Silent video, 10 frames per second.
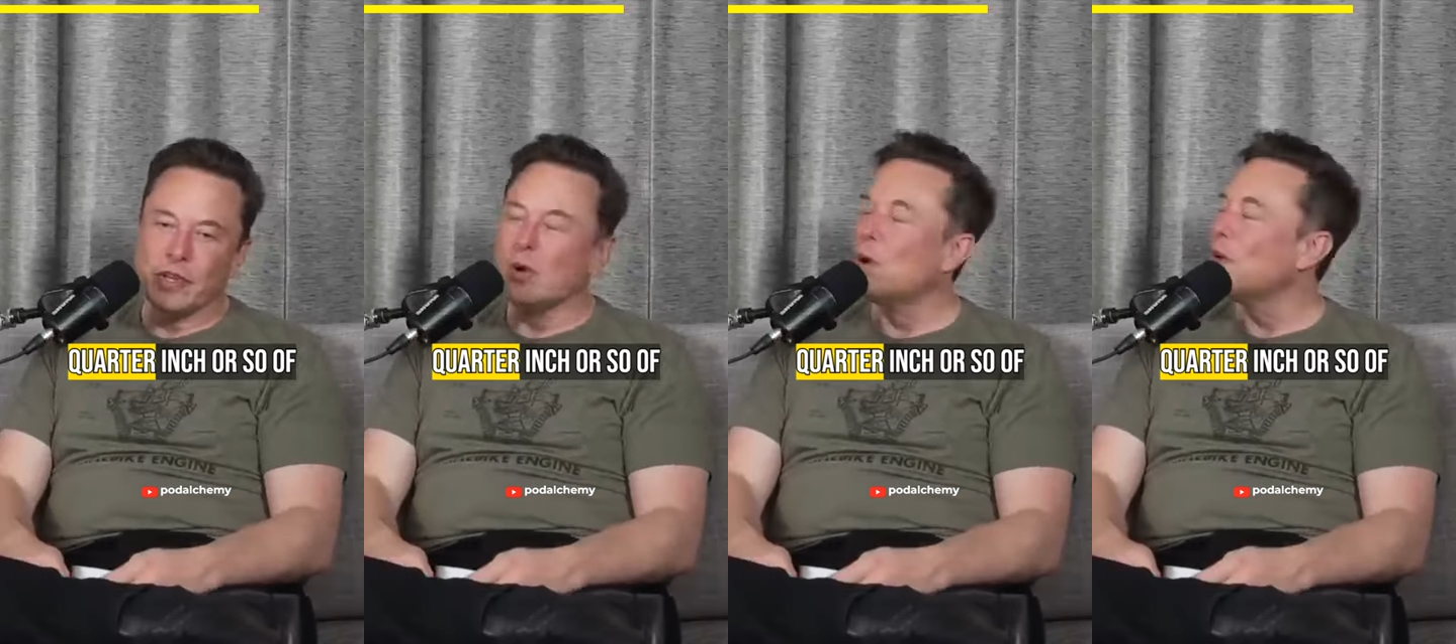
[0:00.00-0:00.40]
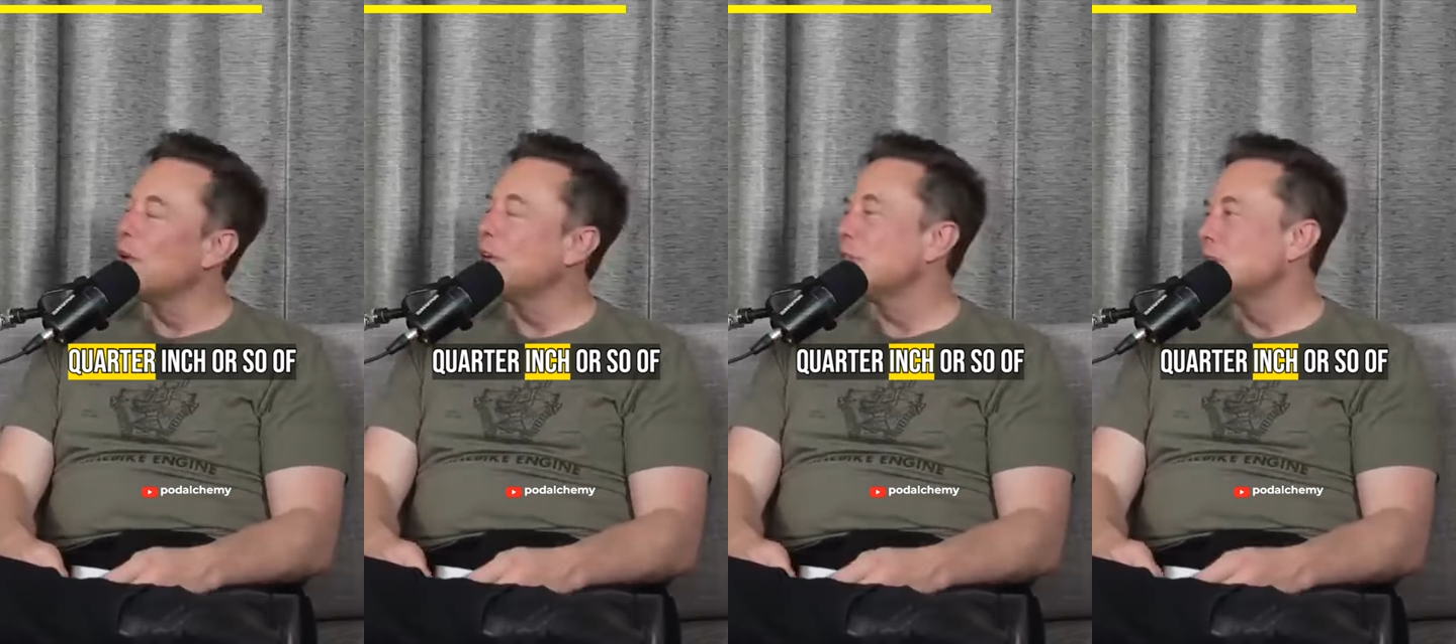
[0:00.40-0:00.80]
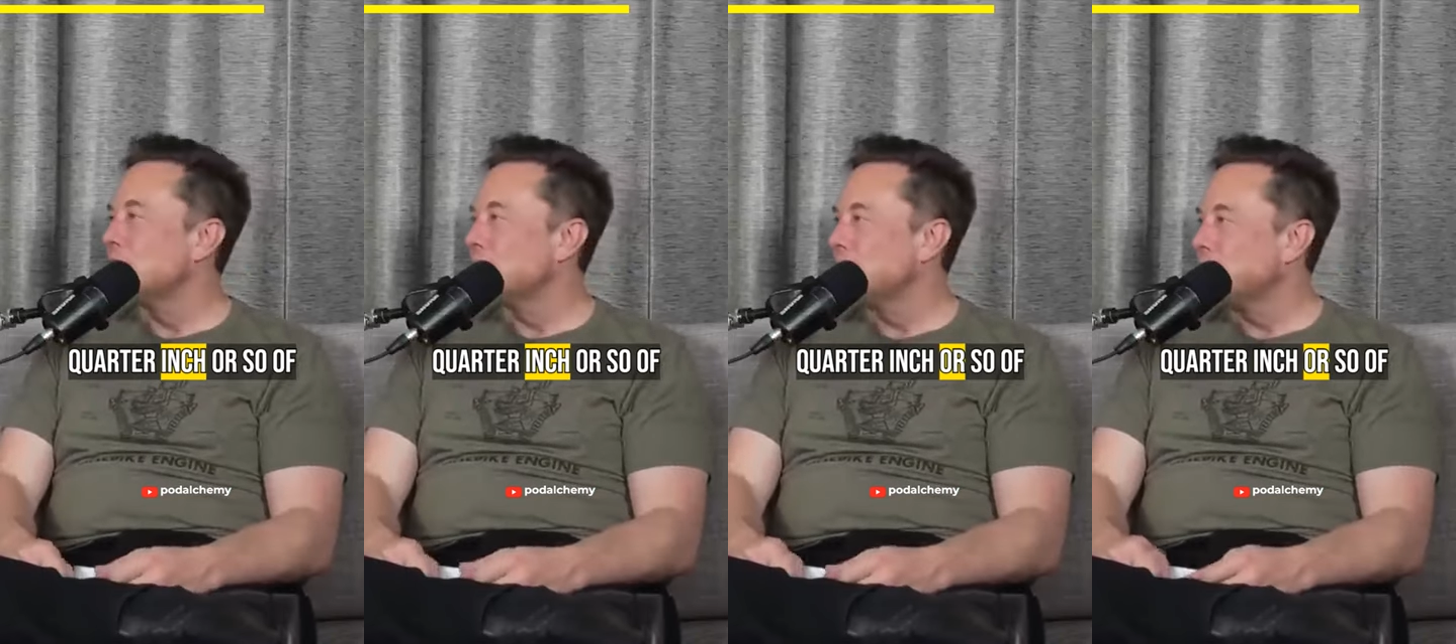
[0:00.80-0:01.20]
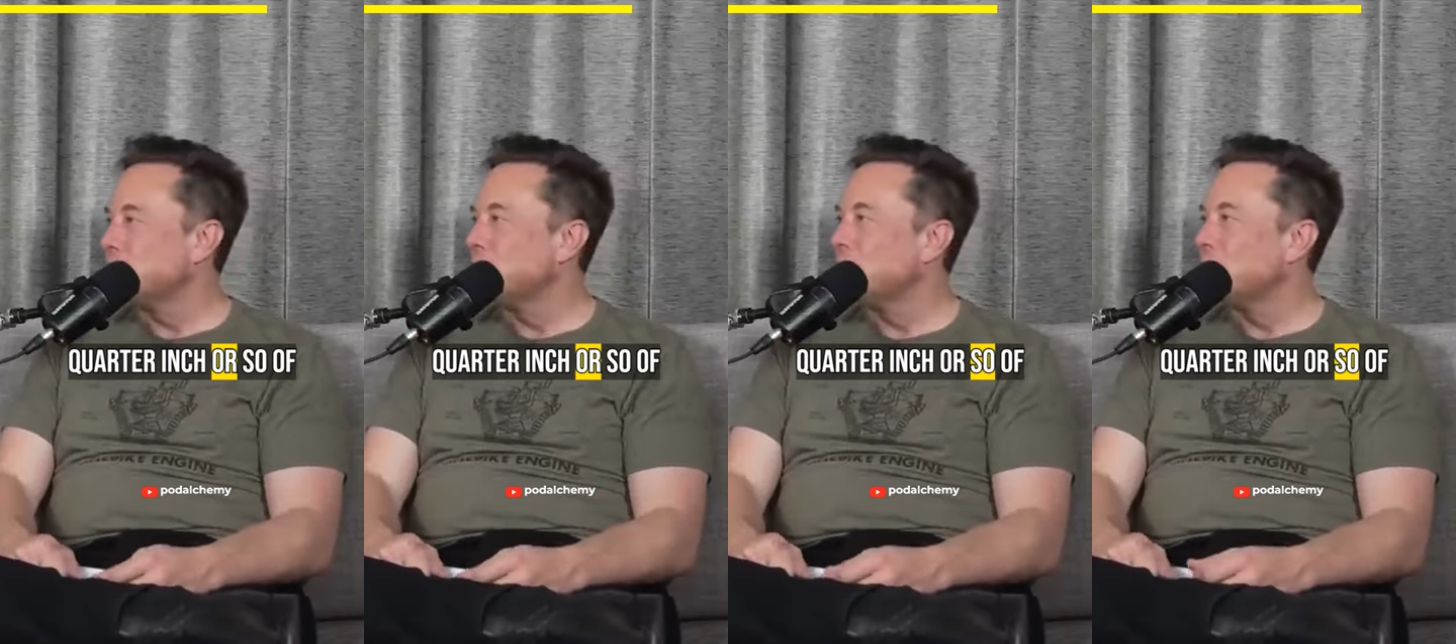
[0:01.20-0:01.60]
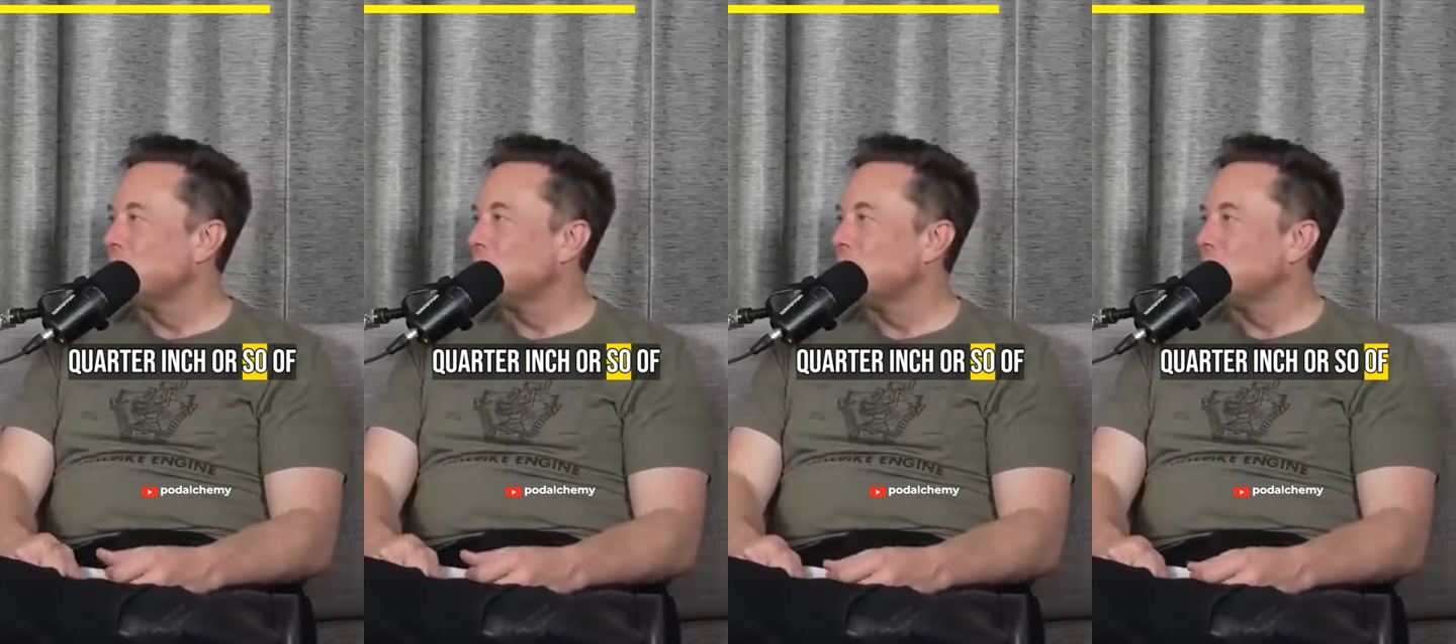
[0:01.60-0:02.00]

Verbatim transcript: quarter inch or so